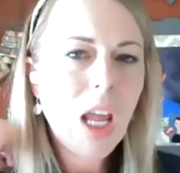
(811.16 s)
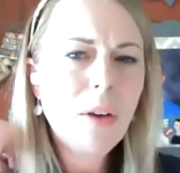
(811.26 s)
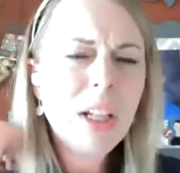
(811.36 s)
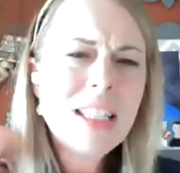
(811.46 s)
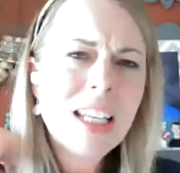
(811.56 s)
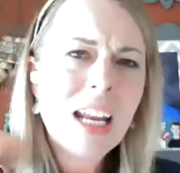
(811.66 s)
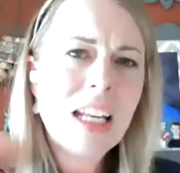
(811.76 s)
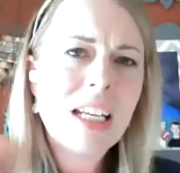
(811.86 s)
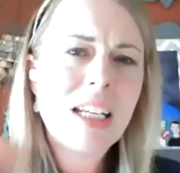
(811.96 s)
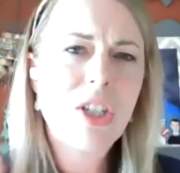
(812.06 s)
I realized that I
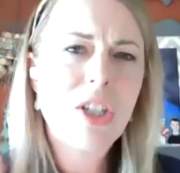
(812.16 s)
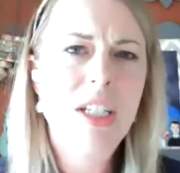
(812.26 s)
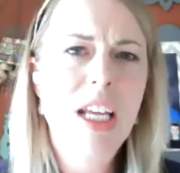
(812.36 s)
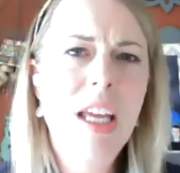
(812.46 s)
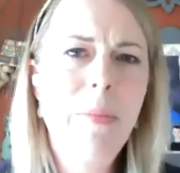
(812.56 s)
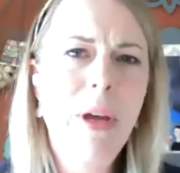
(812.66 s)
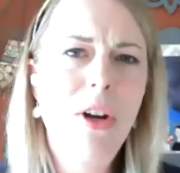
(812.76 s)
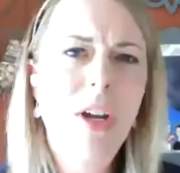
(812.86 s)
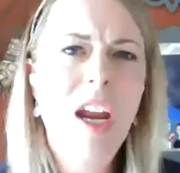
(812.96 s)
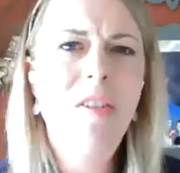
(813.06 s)
needed to start taking
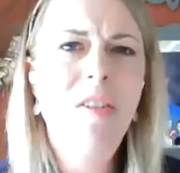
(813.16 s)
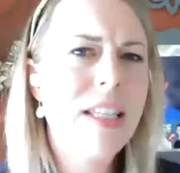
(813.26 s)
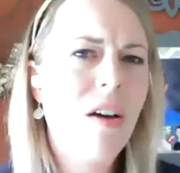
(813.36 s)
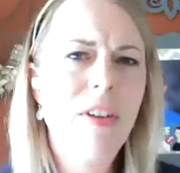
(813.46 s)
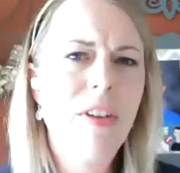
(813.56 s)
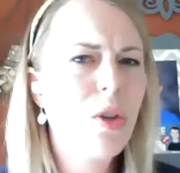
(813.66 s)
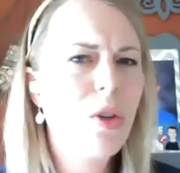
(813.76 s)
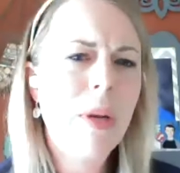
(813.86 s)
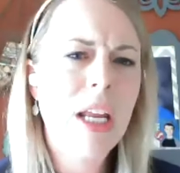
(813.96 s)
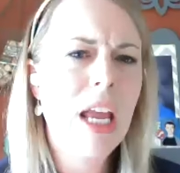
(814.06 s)
better care of myself in
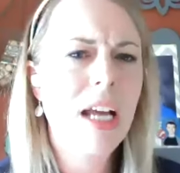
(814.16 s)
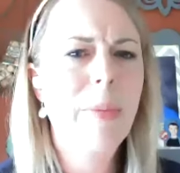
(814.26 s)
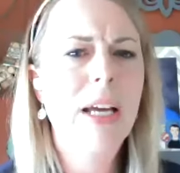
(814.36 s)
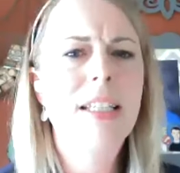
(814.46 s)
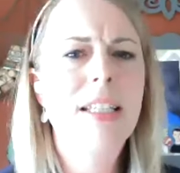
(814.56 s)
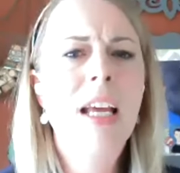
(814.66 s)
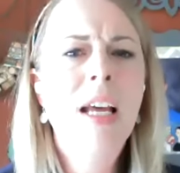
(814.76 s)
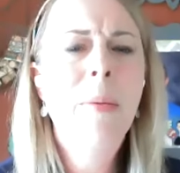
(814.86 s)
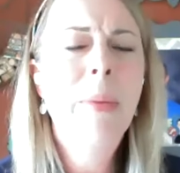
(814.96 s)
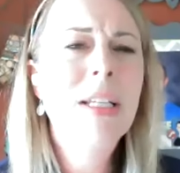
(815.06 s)
so many aspects.
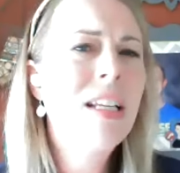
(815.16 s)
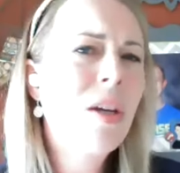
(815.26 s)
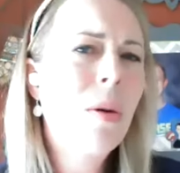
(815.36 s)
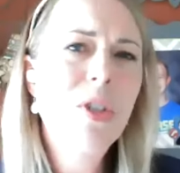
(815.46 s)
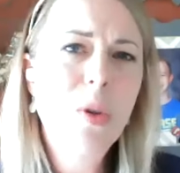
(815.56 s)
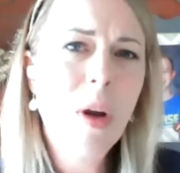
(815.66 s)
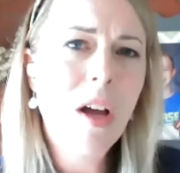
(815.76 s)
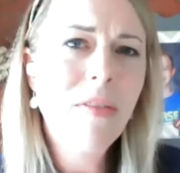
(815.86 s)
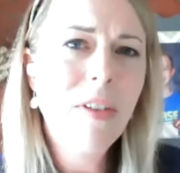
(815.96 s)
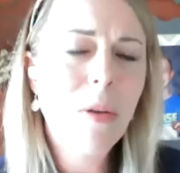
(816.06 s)
My son's almost
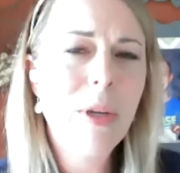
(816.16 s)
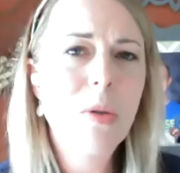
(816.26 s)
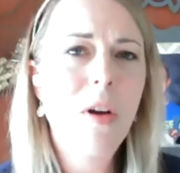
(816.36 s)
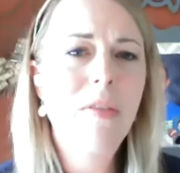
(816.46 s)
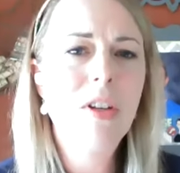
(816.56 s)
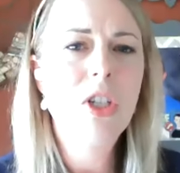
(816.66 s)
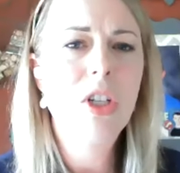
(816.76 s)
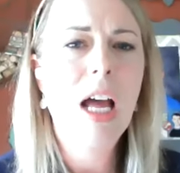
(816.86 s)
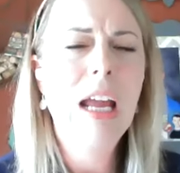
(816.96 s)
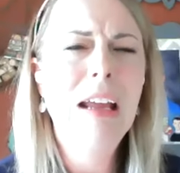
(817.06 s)
12. He'll be 12
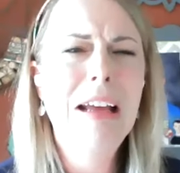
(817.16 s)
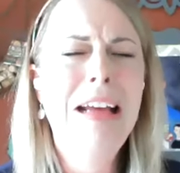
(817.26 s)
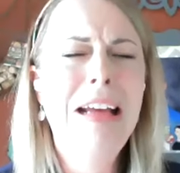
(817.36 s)
in July.